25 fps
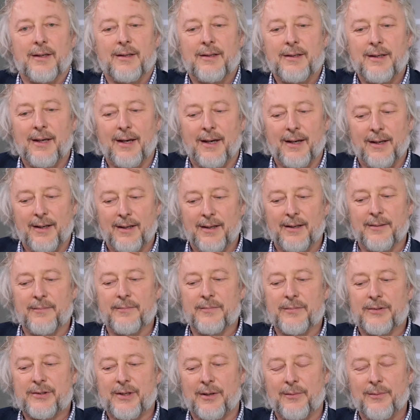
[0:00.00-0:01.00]

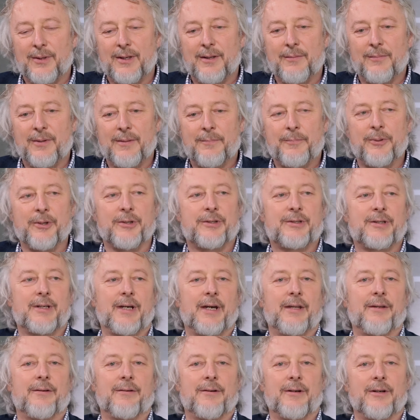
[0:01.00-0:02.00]
Yeah, so we put
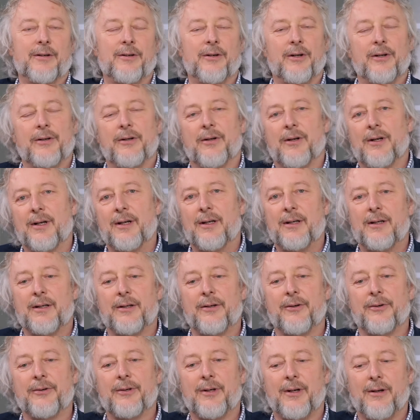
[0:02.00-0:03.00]
together an
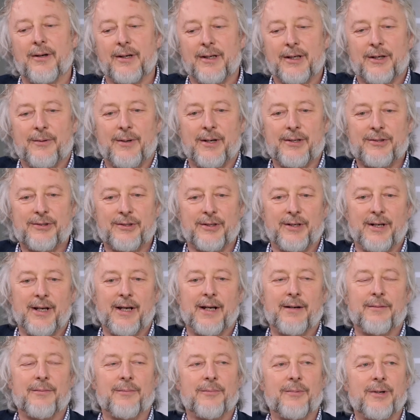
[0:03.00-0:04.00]
online
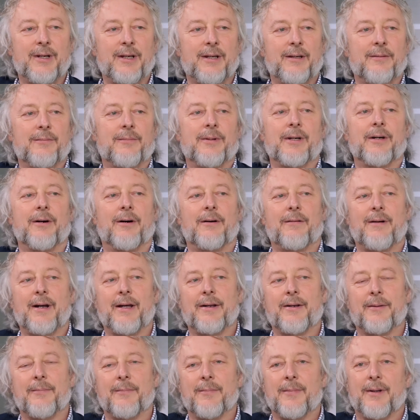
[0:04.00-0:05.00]
questionnaire, and we got
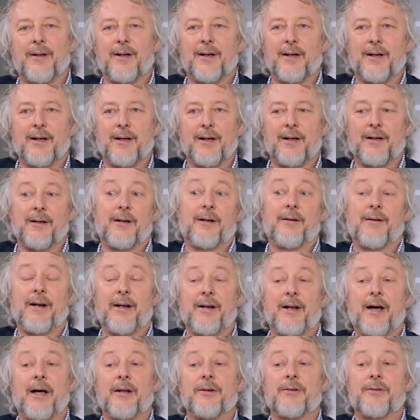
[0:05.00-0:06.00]
around
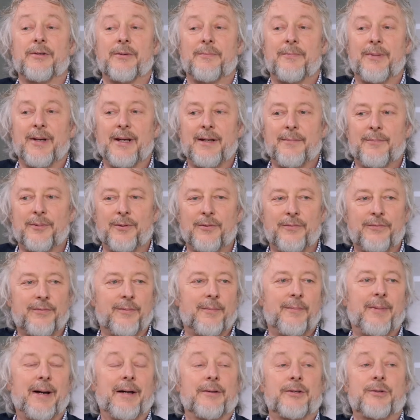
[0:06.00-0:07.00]
100 people
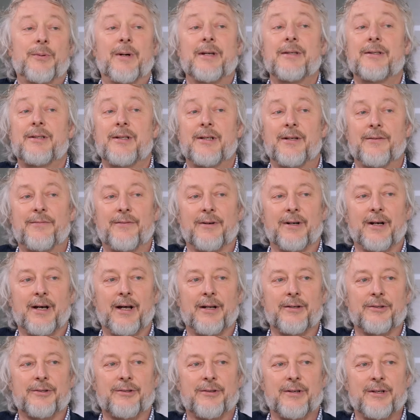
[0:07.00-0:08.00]
from about 20 different
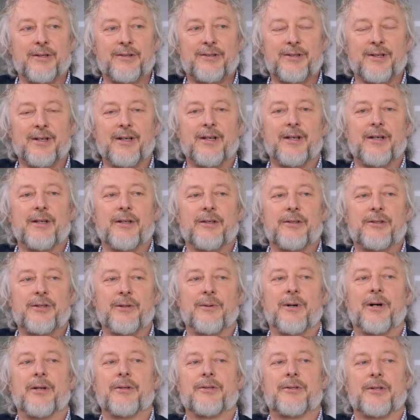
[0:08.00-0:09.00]
countries
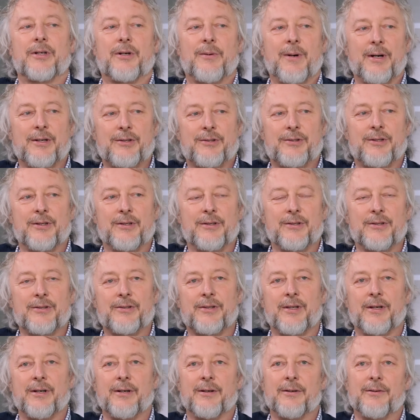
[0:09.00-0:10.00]
to answer
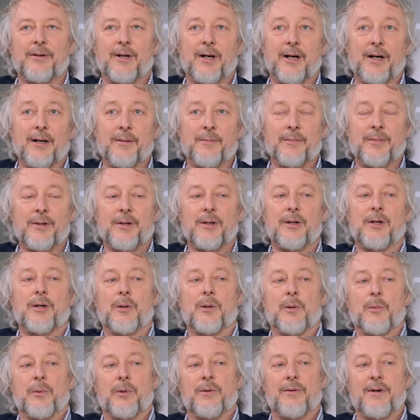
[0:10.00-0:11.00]
questions that
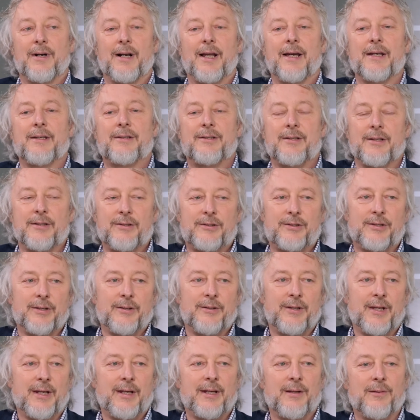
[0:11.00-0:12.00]
were related
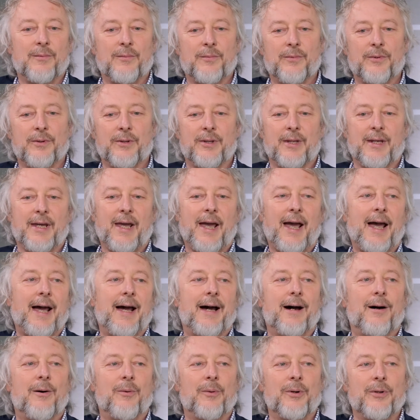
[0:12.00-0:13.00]
to the
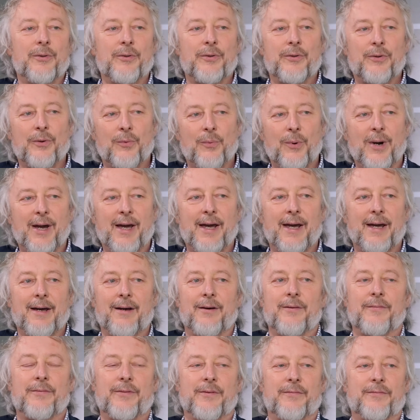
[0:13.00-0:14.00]
how and the
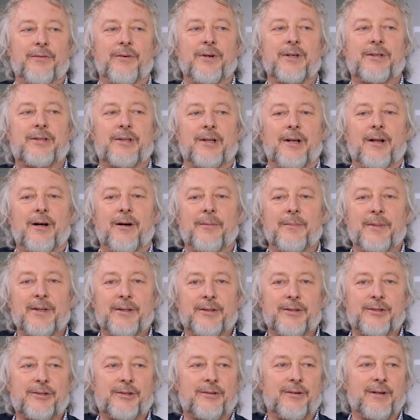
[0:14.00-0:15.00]
where of the voice alarm
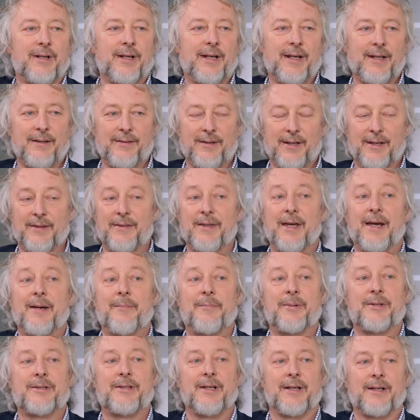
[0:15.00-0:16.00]
industry in their
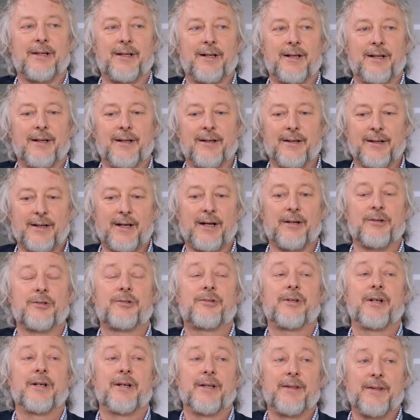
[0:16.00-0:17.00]
particular
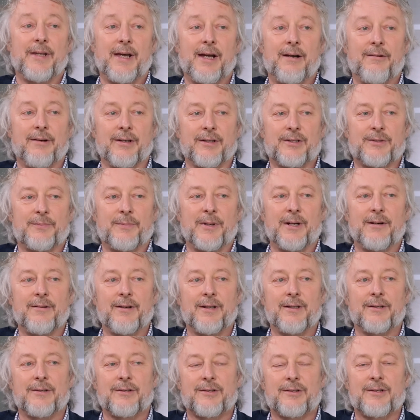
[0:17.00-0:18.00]
country and in their
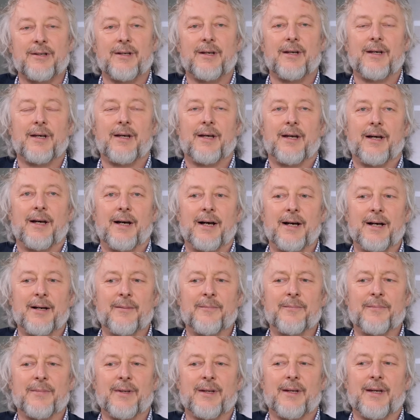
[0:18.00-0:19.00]
experience.
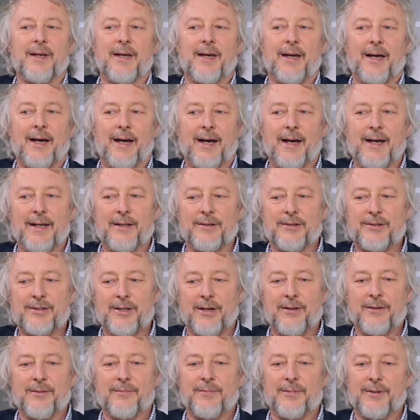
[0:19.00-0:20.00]
And
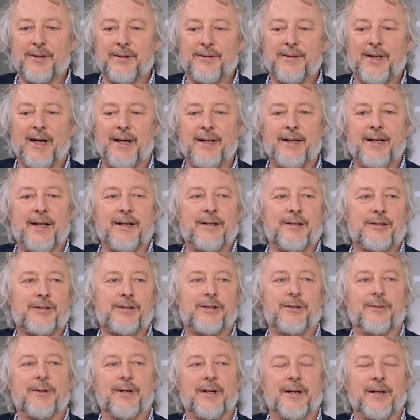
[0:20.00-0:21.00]
so that led us
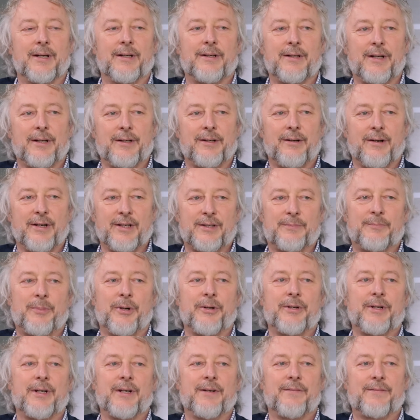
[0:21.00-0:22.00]
to a nice
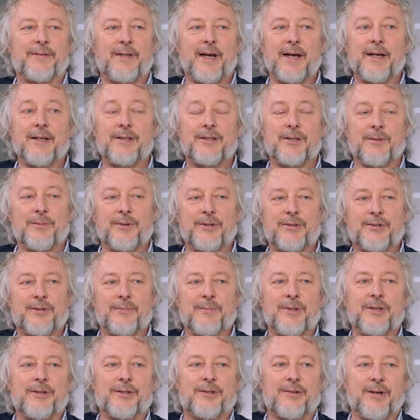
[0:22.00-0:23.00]
body of data with
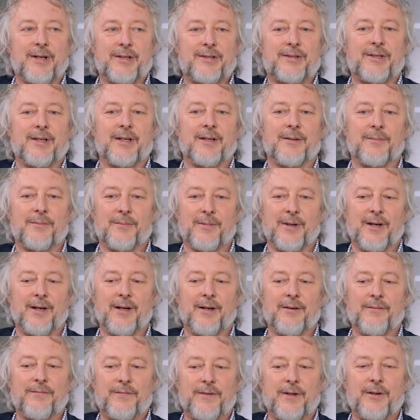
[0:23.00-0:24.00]
some interesting
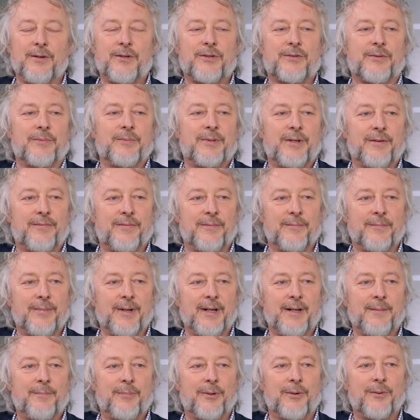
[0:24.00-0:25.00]
views from different
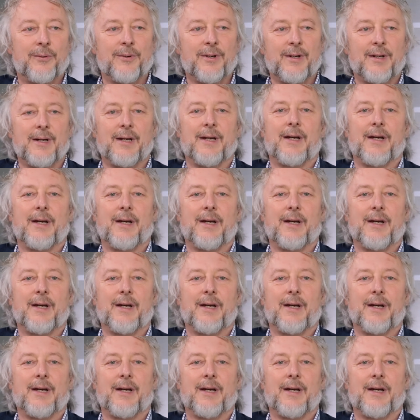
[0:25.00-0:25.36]
people.